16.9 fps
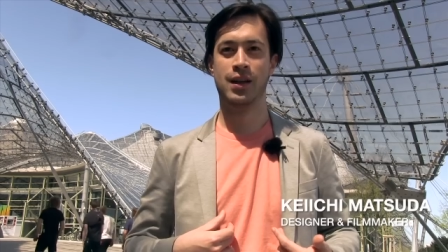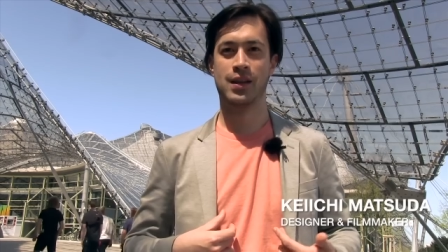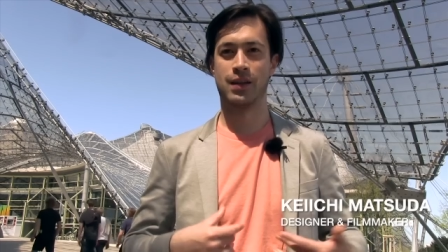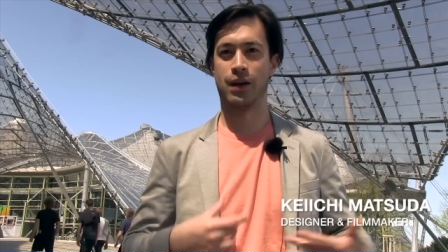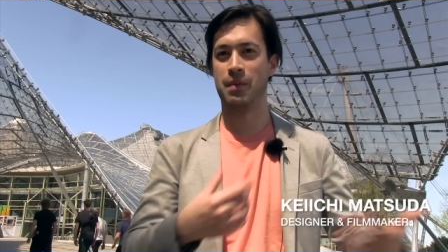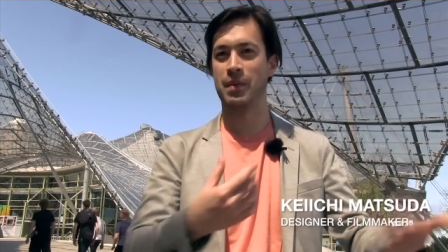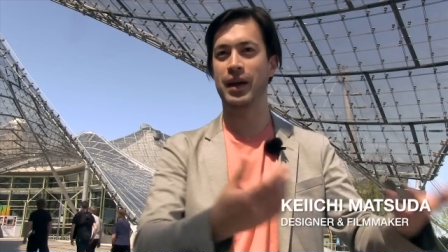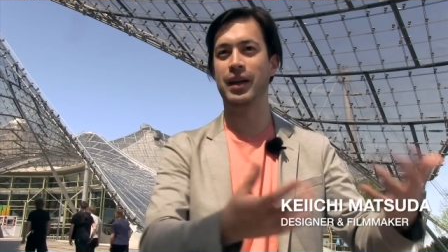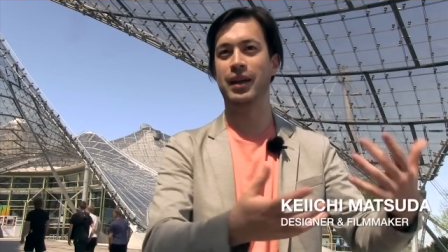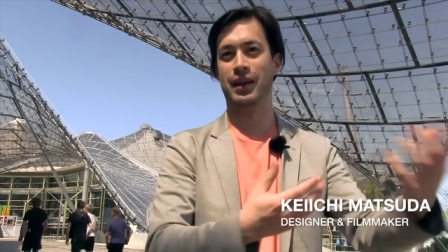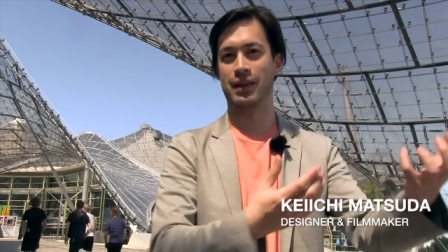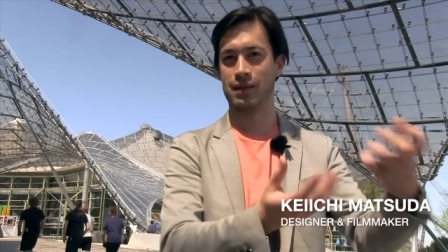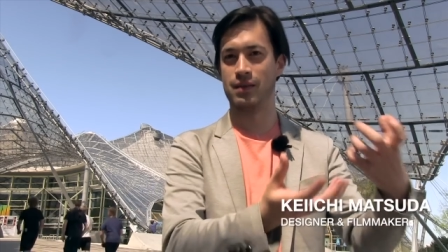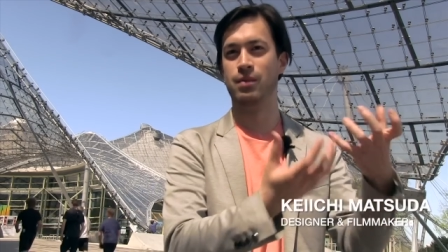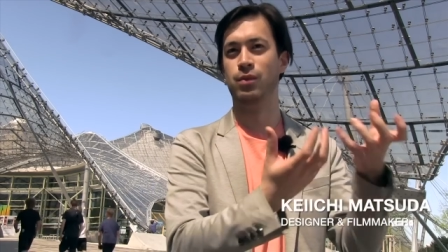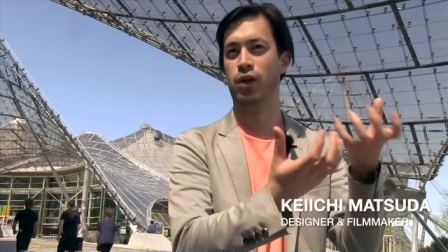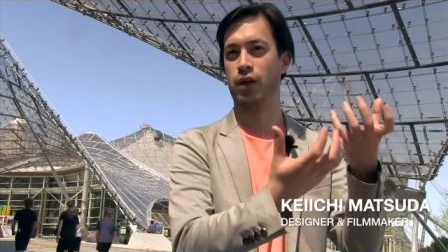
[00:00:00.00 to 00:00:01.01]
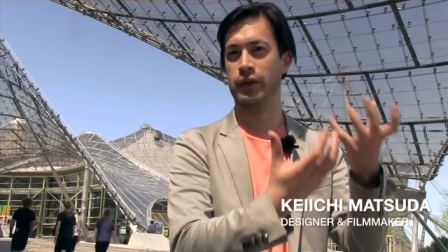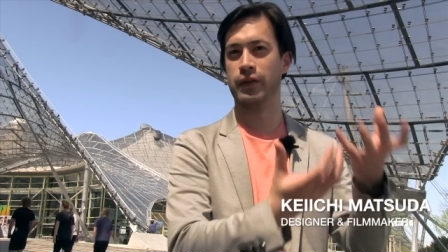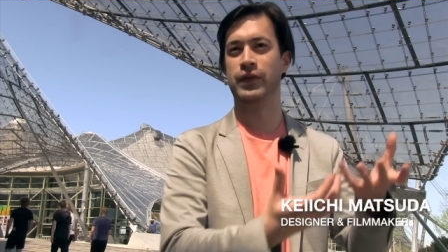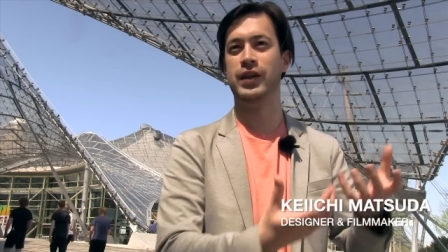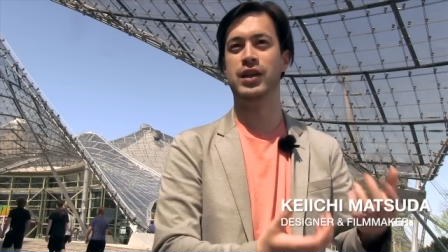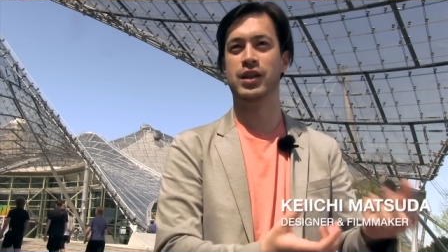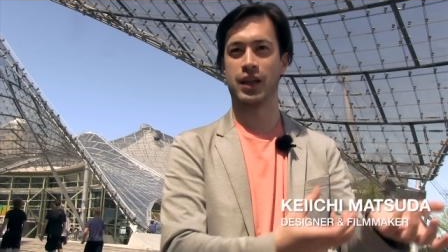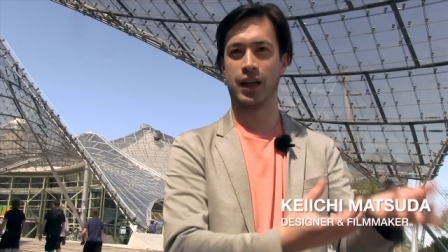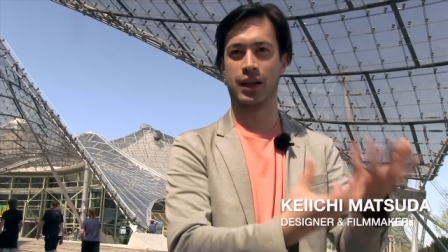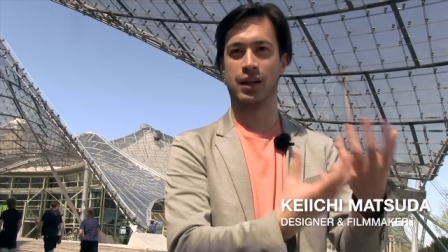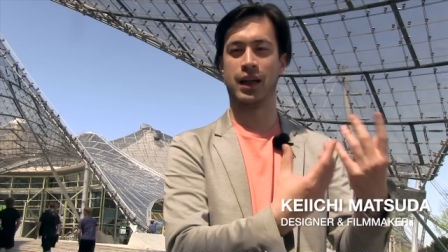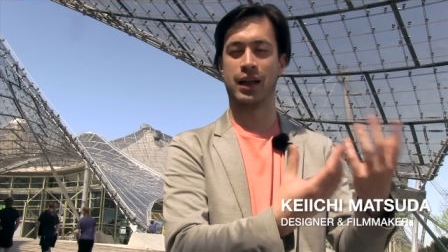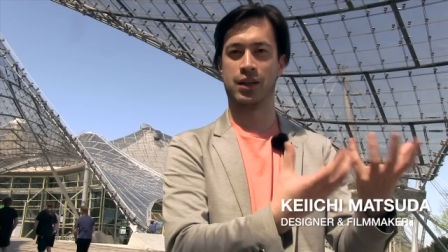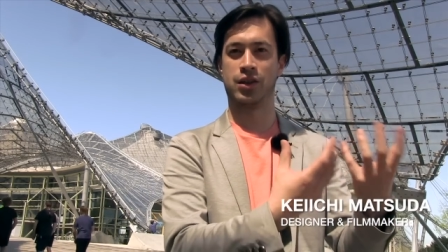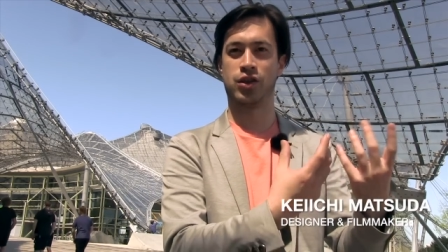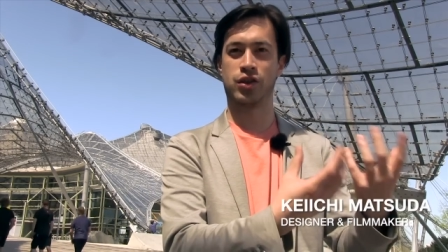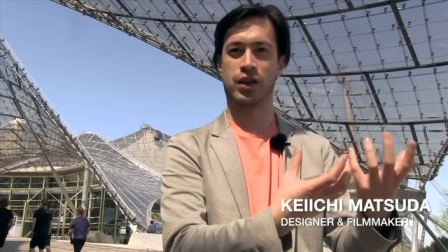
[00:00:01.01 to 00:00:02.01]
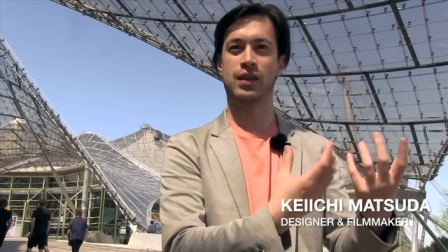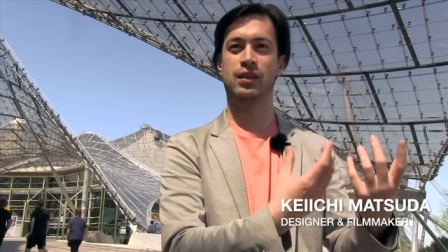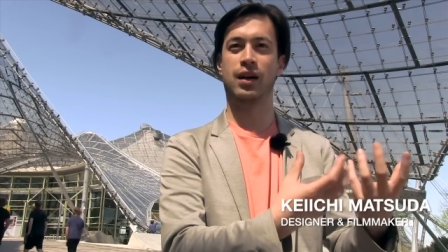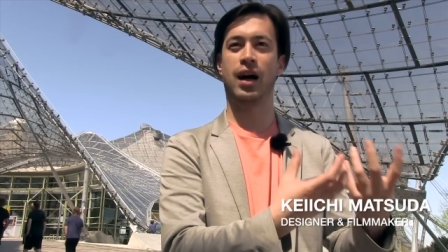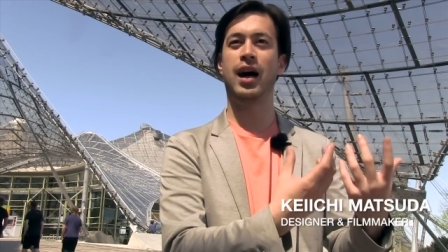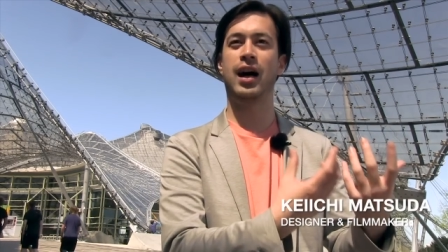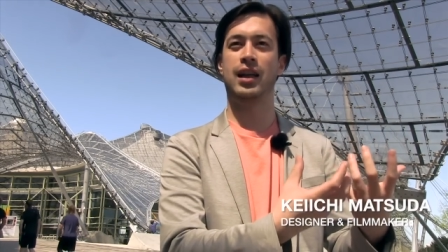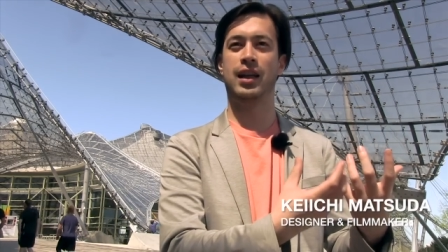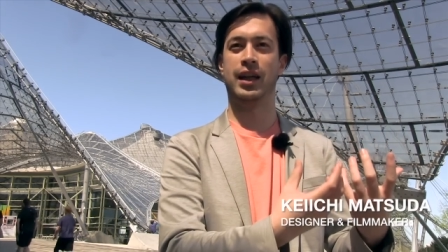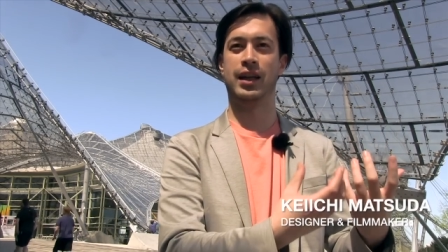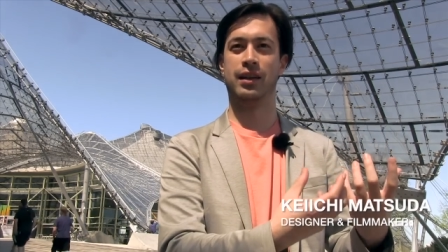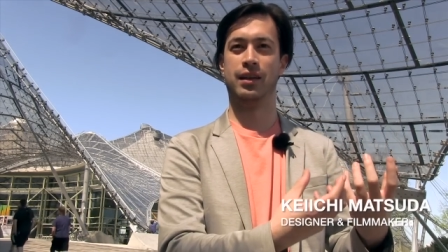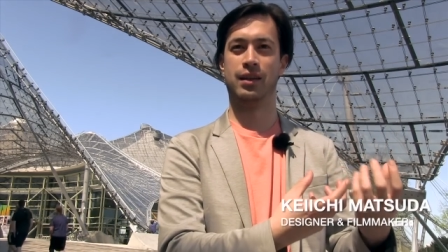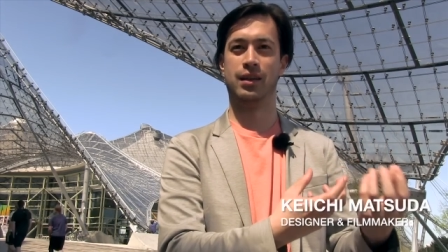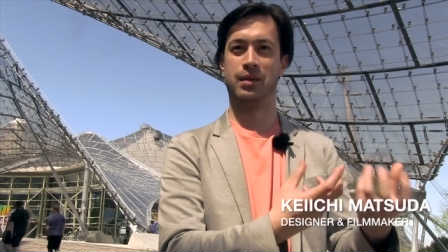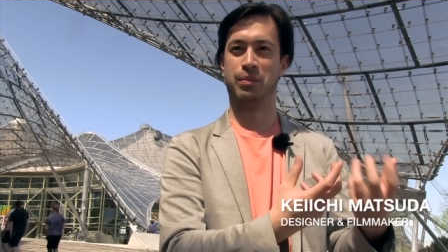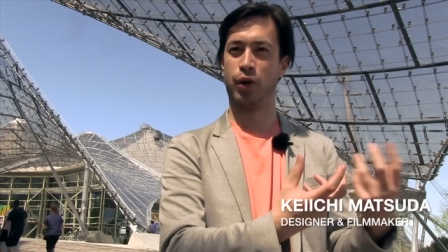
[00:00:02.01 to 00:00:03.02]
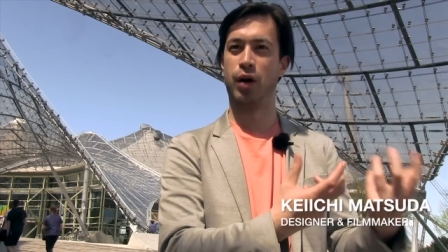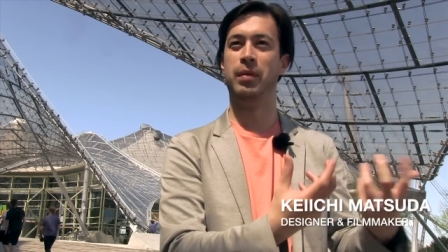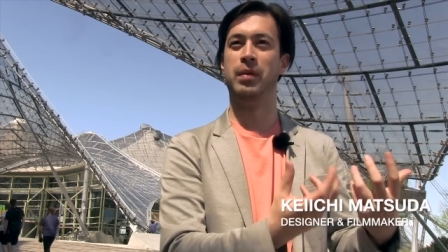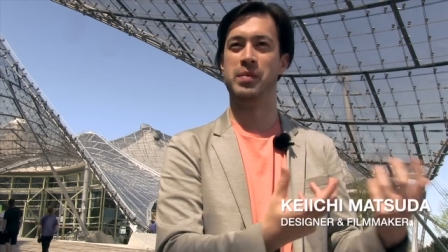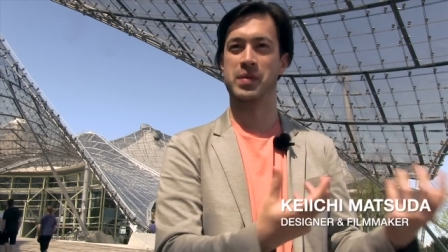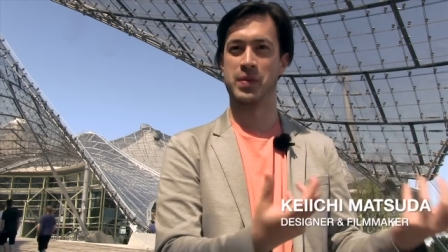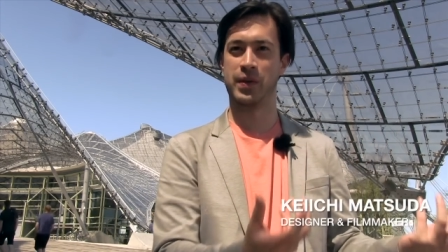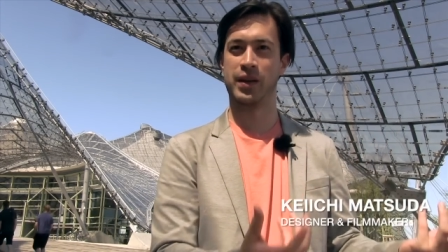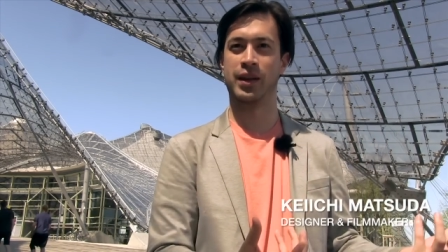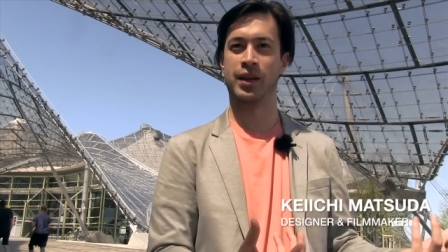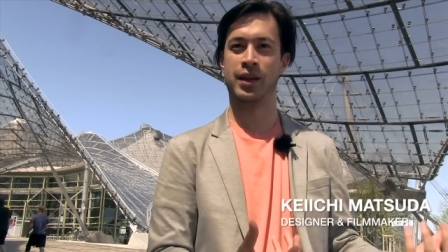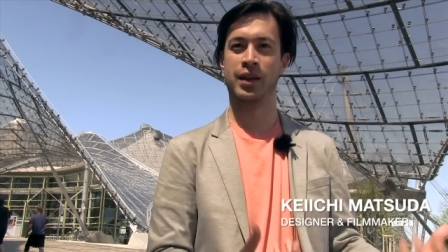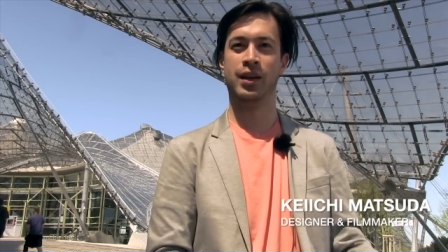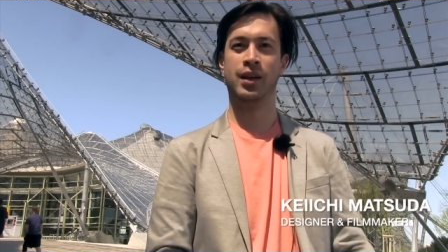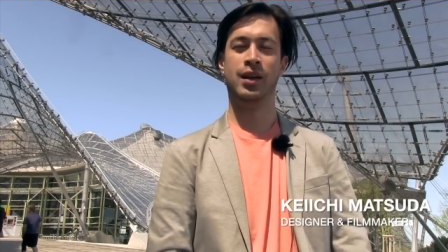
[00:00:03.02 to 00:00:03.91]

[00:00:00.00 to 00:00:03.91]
So I made it into more of a feature and, and tried to highlight the problems with it.